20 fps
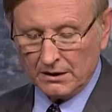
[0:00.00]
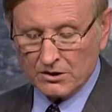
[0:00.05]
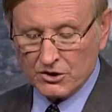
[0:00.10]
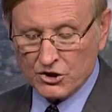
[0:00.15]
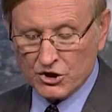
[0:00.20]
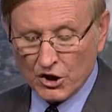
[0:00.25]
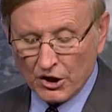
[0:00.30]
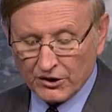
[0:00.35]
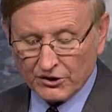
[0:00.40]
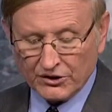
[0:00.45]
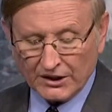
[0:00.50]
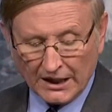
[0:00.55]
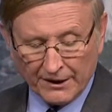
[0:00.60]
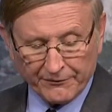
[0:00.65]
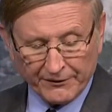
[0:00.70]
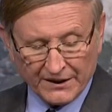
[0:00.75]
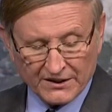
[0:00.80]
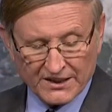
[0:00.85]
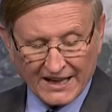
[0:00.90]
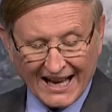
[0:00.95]

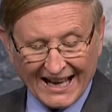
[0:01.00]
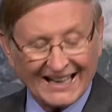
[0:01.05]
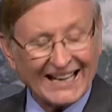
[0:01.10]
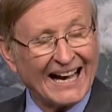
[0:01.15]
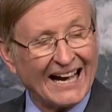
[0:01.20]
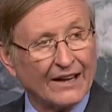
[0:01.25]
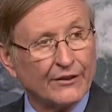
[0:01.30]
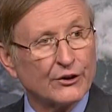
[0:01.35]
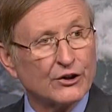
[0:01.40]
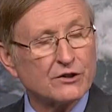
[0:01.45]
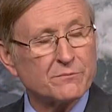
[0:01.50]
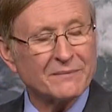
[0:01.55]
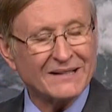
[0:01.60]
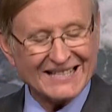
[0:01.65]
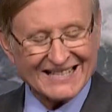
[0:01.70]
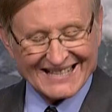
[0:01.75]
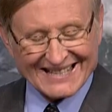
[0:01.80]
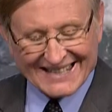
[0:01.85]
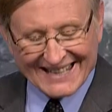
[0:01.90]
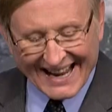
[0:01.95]
Josephus and others
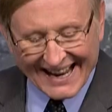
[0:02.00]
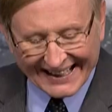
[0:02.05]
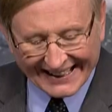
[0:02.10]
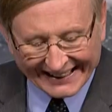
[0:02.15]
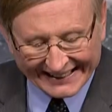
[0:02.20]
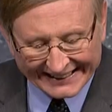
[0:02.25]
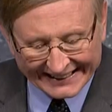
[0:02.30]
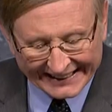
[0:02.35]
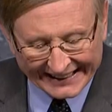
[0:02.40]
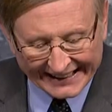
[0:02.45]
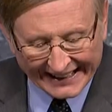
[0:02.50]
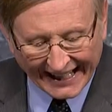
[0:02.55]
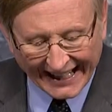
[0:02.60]
mistakenly